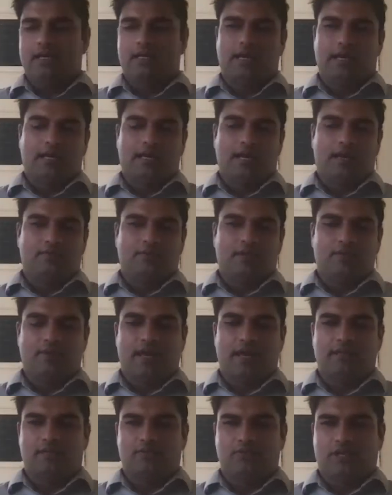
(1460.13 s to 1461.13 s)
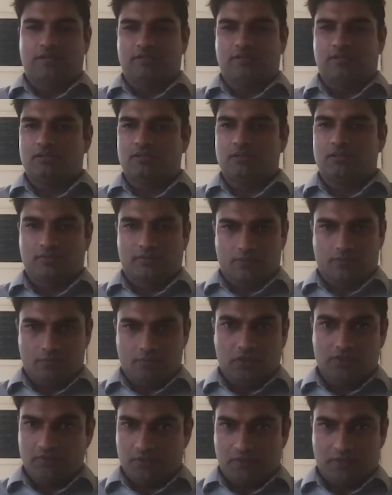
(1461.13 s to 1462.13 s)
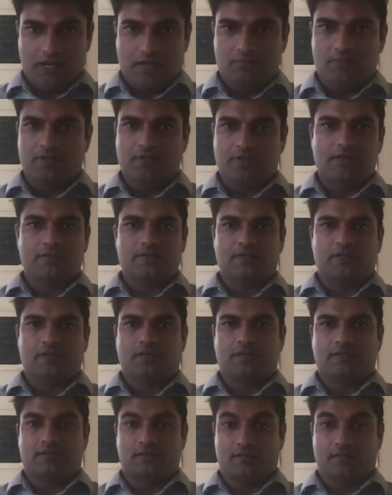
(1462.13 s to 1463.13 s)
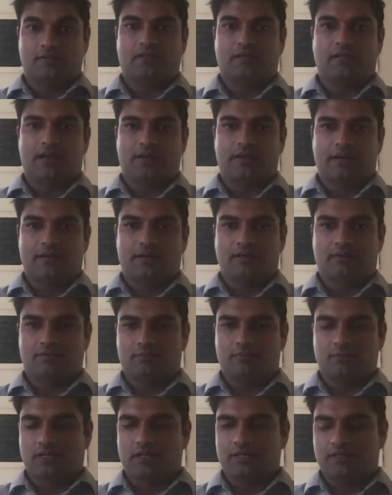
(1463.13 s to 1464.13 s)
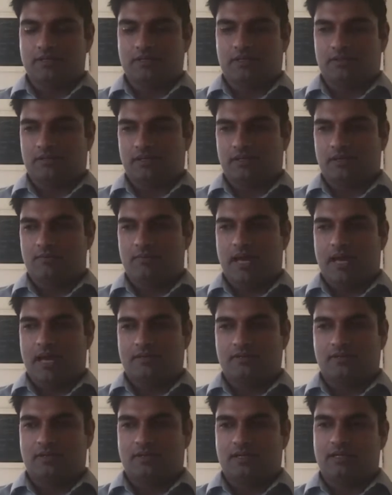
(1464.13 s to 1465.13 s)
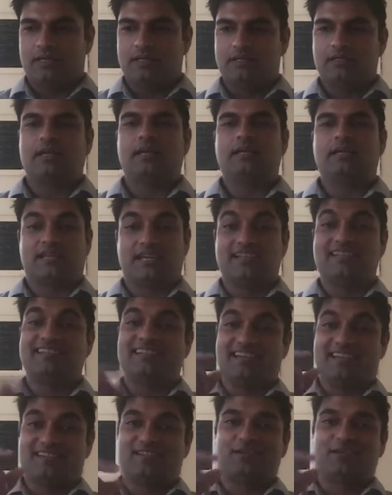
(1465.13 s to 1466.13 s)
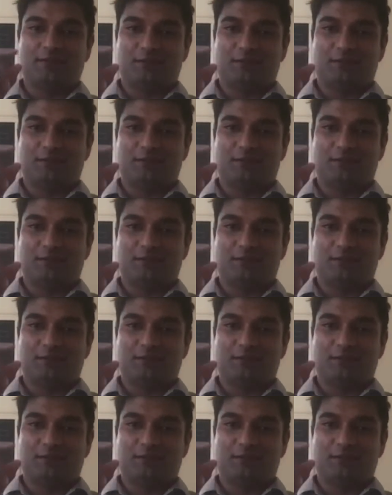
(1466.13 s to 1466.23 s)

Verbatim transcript: again, I've, I've had the chance to do this for multiple companies uh, since Era from a consulting capacity, and it's it's consistent.